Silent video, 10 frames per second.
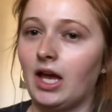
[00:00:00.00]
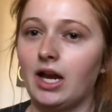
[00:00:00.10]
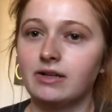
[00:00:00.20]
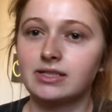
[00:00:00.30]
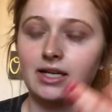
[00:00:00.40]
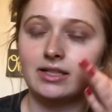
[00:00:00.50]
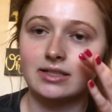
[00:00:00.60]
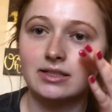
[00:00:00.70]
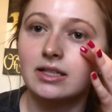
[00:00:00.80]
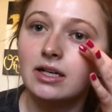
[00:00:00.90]
and I was like,
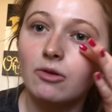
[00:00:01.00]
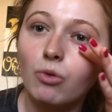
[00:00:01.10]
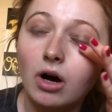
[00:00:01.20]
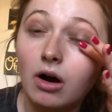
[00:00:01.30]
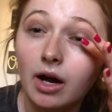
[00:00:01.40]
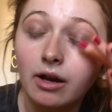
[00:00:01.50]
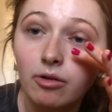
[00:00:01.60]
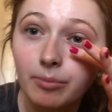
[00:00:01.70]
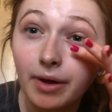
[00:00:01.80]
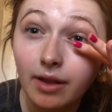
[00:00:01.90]
well, I
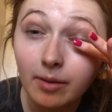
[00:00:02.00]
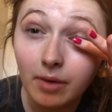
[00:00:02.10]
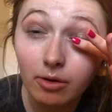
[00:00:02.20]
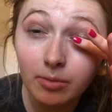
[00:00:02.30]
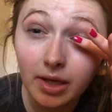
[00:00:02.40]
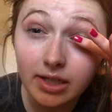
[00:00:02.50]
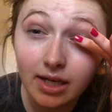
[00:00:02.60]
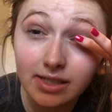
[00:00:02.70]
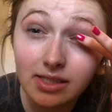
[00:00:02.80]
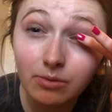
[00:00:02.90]
don't, but like my roommate
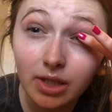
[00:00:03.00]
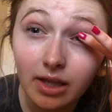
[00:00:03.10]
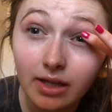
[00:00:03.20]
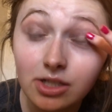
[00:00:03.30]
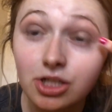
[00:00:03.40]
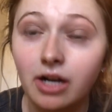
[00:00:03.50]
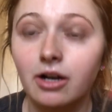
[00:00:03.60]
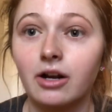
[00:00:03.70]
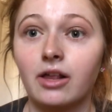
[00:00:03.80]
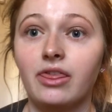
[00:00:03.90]
does, and we like
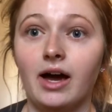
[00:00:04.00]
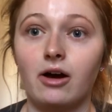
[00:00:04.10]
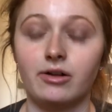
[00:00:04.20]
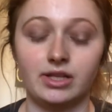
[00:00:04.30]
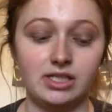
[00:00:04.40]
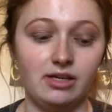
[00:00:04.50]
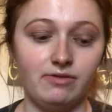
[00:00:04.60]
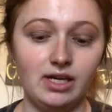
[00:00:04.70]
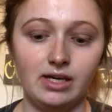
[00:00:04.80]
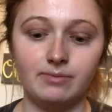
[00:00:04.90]
share that on the
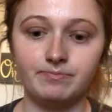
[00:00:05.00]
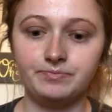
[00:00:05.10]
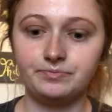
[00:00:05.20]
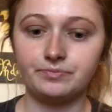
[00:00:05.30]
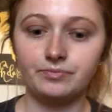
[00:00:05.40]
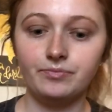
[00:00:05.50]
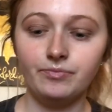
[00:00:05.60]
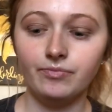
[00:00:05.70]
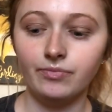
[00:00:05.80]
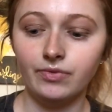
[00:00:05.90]
TV.
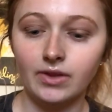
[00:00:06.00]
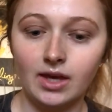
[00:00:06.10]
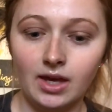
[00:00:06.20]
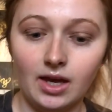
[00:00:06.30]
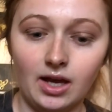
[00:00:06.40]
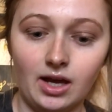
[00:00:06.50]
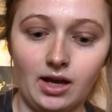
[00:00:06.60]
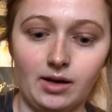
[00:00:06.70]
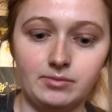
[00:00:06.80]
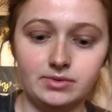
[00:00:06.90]

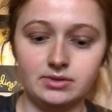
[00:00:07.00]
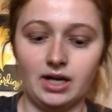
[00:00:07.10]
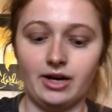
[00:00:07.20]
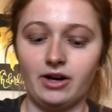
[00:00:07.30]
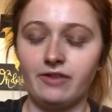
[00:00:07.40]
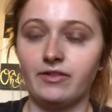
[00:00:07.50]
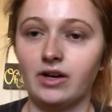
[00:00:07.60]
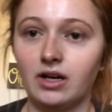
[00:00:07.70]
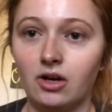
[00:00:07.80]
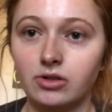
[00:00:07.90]
I don't have
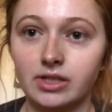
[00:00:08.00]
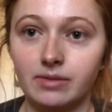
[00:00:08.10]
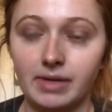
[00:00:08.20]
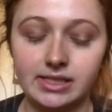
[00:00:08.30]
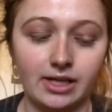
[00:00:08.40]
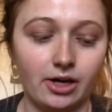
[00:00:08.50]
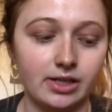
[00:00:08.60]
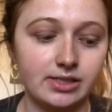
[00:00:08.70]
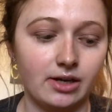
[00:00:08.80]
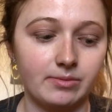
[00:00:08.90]
Ulta
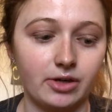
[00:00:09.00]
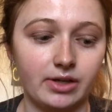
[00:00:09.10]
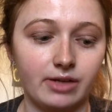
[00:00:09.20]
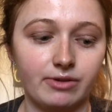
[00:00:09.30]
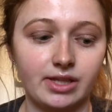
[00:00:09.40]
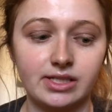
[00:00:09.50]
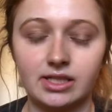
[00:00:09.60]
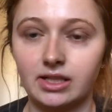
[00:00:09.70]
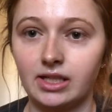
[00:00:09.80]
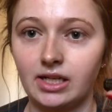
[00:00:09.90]
mascara, so I'm going in with this
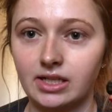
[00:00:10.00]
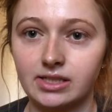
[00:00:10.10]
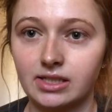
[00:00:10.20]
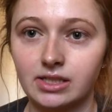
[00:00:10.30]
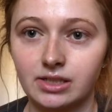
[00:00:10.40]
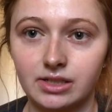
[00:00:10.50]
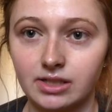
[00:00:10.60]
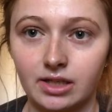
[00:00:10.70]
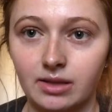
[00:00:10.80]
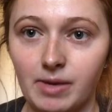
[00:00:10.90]
Clinique because this is
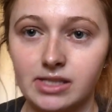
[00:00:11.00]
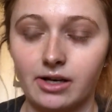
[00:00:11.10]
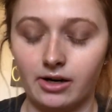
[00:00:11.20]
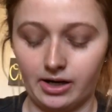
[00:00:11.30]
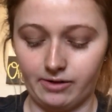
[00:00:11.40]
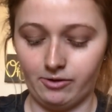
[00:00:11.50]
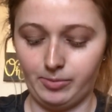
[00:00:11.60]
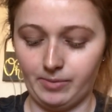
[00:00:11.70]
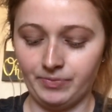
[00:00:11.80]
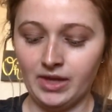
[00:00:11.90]
just like the mascara I have
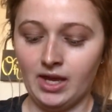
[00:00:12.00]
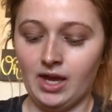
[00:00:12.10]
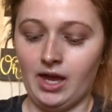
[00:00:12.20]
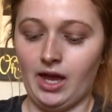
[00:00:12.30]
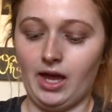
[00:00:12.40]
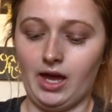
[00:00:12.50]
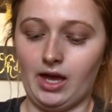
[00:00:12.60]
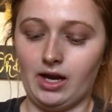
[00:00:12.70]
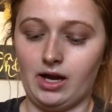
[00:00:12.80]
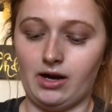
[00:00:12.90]
open.
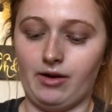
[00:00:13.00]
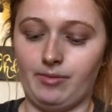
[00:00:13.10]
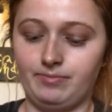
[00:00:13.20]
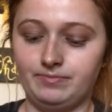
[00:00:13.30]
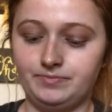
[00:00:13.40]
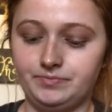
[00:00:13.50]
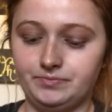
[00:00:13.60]
And